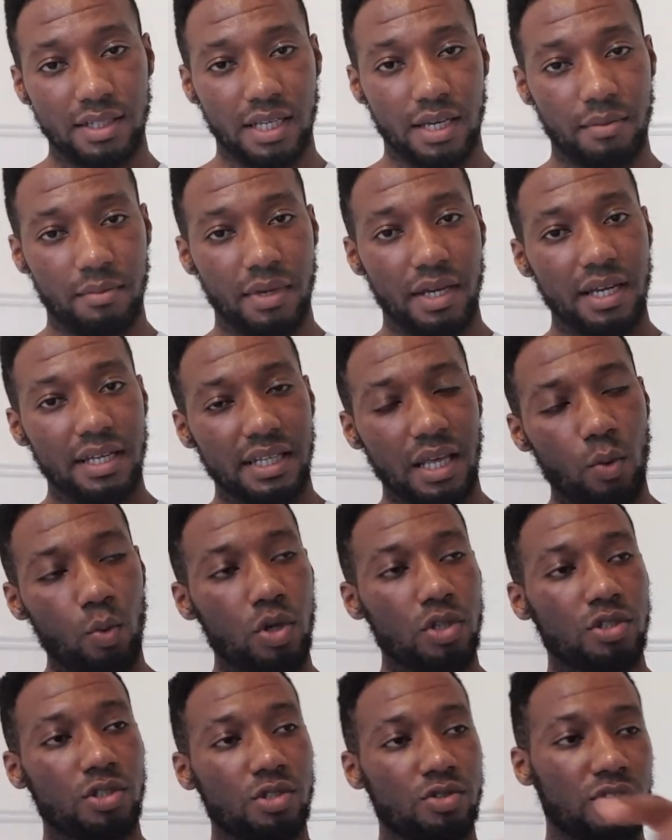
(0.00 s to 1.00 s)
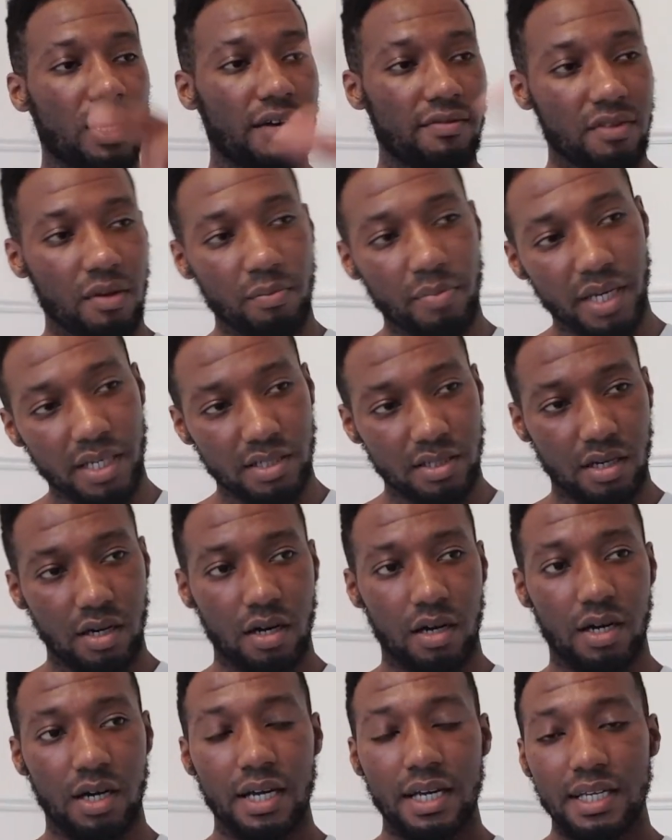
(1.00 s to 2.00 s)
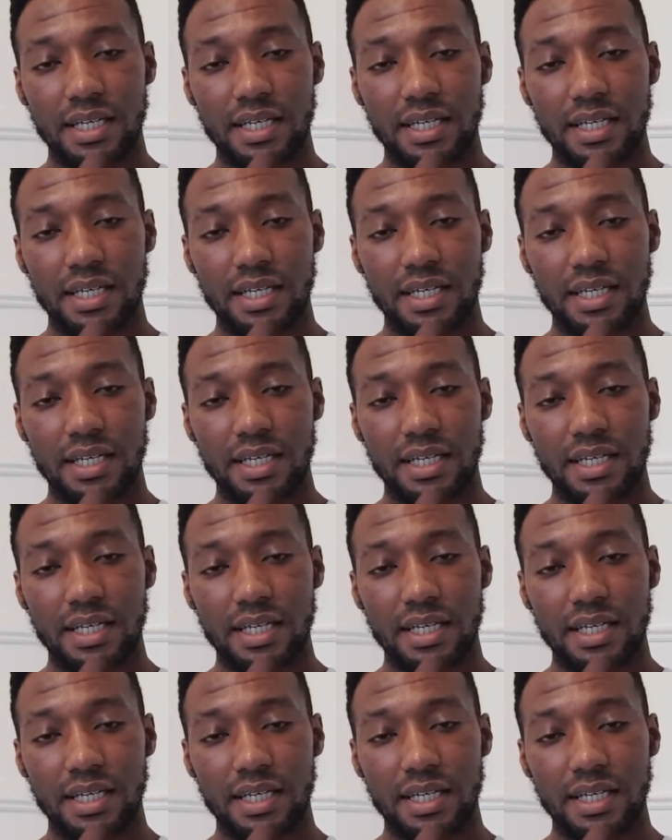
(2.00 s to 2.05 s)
them. They want to drive the best car.